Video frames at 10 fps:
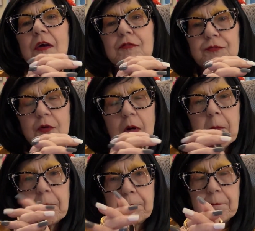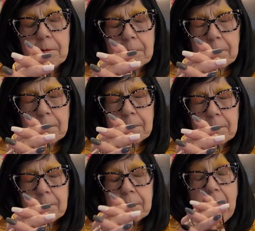for
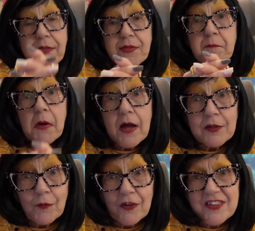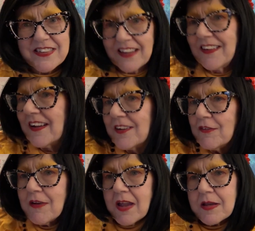Bath and Body Works. I got it
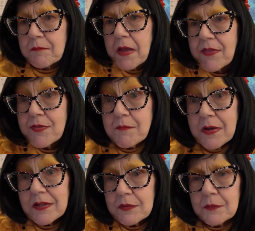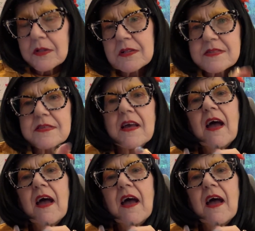right, Bath and Body Works.